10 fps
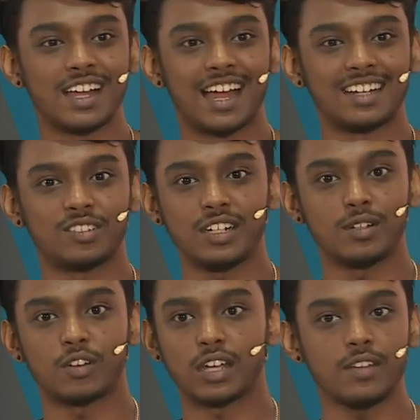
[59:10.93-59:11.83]
It's going to
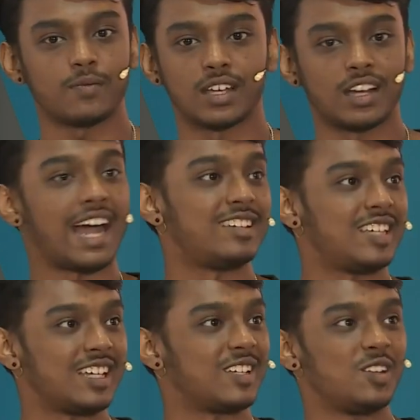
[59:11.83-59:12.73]
be, okay, I
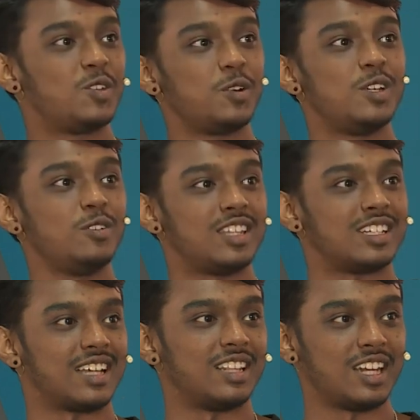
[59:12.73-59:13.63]
said you don't use
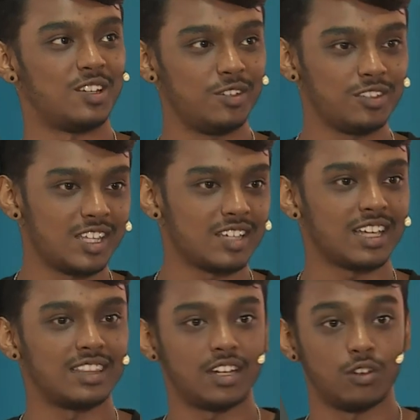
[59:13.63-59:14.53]
this, and then you use this,
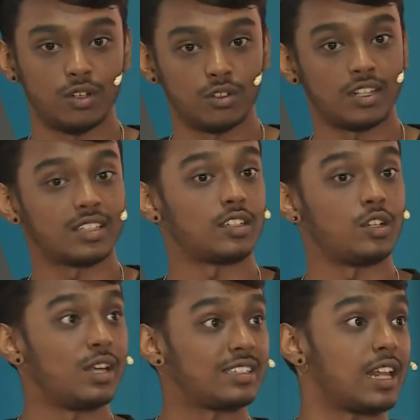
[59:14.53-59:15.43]
and then you use this as a
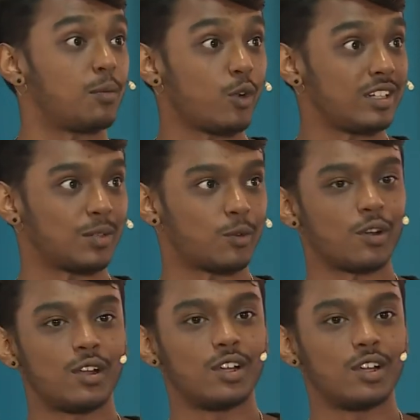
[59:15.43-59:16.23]
unique selling point somehow.